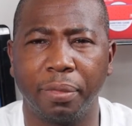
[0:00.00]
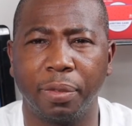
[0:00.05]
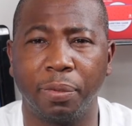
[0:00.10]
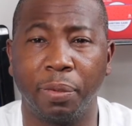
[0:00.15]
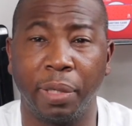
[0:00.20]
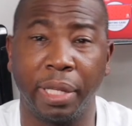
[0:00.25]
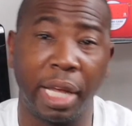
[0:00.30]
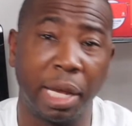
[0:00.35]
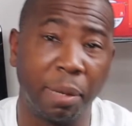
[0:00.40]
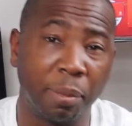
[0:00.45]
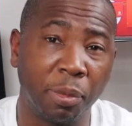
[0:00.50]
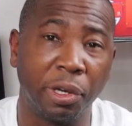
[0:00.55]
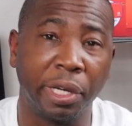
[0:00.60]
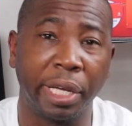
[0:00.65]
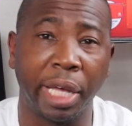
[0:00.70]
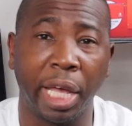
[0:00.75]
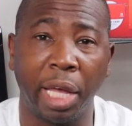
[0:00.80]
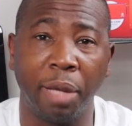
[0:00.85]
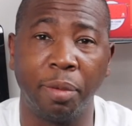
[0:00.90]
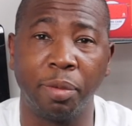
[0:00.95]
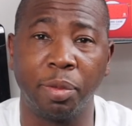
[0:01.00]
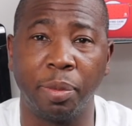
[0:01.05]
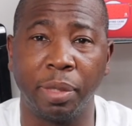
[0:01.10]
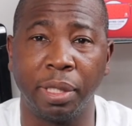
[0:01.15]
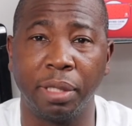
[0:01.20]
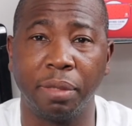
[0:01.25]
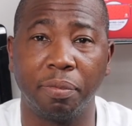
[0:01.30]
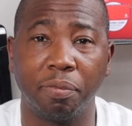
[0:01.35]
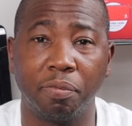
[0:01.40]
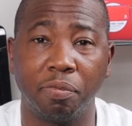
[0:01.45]
Will like more games,
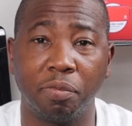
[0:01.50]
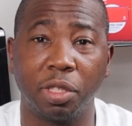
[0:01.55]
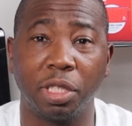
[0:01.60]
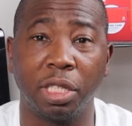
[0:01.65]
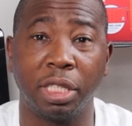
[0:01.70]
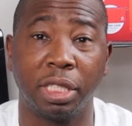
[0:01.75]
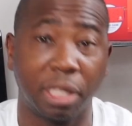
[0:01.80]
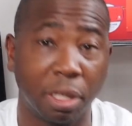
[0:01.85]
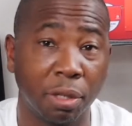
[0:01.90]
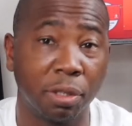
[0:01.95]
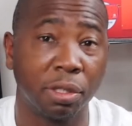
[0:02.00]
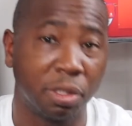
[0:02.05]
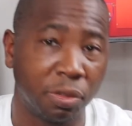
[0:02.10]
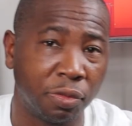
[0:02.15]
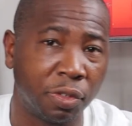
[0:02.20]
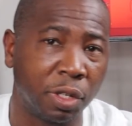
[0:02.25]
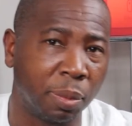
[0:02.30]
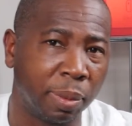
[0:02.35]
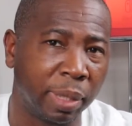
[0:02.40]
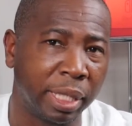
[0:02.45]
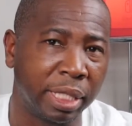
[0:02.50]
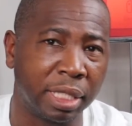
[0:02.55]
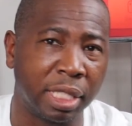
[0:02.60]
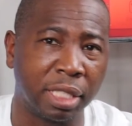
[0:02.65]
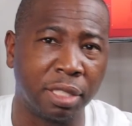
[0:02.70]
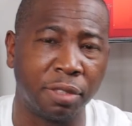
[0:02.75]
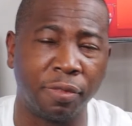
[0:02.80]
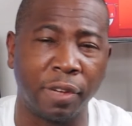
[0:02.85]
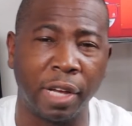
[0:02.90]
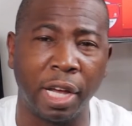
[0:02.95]
but exclusive for the
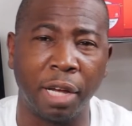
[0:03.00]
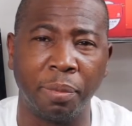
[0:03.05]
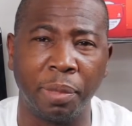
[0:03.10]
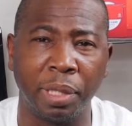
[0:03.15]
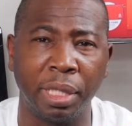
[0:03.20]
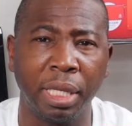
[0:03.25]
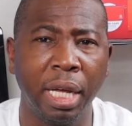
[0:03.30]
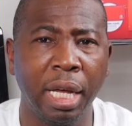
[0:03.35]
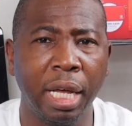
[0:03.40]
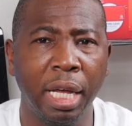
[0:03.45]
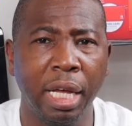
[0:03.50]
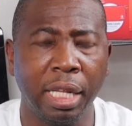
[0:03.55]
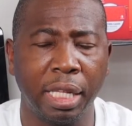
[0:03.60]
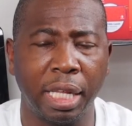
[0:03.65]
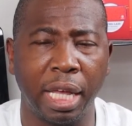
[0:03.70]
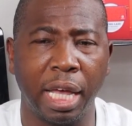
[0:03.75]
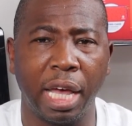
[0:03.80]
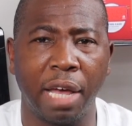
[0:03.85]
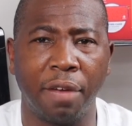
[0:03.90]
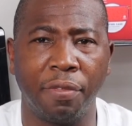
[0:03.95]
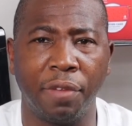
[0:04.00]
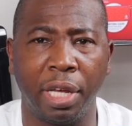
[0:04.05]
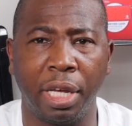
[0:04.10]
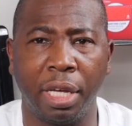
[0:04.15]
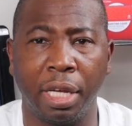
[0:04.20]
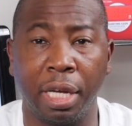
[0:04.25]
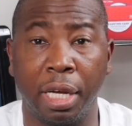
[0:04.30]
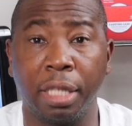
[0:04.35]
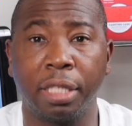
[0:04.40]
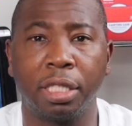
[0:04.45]
PlayStation 5, but they have
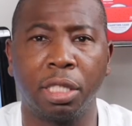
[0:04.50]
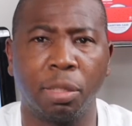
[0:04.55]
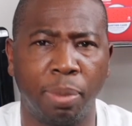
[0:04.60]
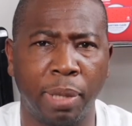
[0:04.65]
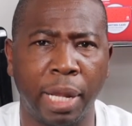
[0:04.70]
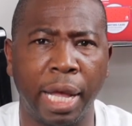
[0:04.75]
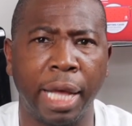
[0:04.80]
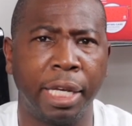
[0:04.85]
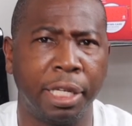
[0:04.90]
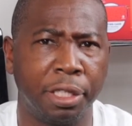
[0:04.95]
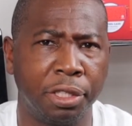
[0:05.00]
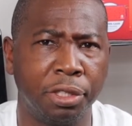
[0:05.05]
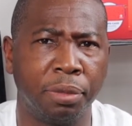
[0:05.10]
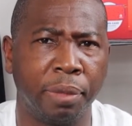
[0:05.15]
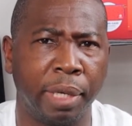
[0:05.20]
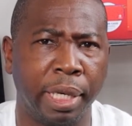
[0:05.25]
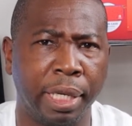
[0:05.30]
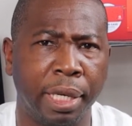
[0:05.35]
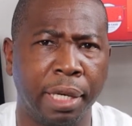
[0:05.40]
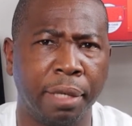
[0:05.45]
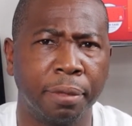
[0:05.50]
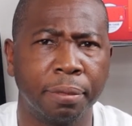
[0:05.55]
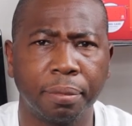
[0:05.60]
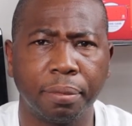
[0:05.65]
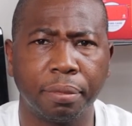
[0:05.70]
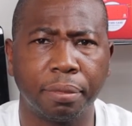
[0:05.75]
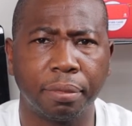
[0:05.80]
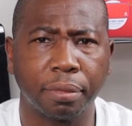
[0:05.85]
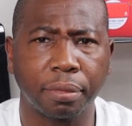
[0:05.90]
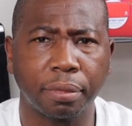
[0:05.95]
a supply issue right now.
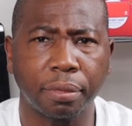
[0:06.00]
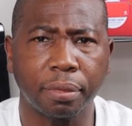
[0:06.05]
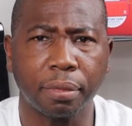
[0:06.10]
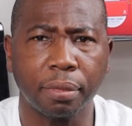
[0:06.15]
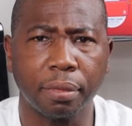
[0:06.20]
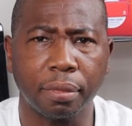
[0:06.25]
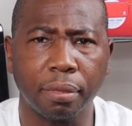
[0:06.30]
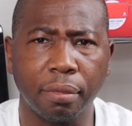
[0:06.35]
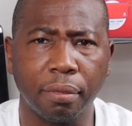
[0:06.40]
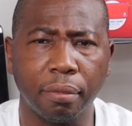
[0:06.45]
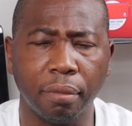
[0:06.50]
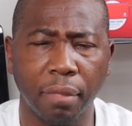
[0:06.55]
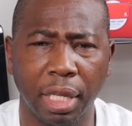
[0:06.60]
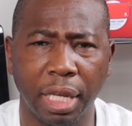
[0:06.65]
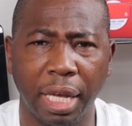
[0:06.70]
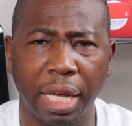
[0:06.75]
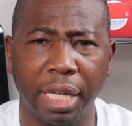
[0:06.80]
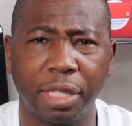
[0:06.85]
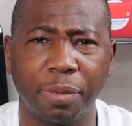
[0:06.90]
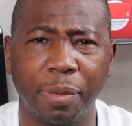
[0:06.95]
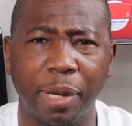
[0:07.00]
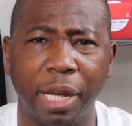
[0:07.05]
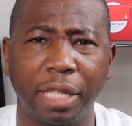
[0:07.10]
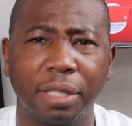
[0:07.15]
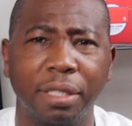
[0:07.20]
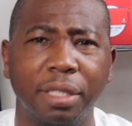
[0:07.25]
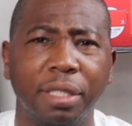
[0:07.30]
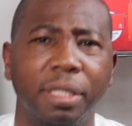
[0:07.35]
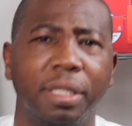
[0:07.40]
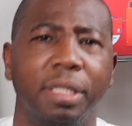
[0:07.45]

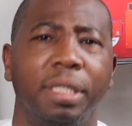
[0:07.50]
Xbox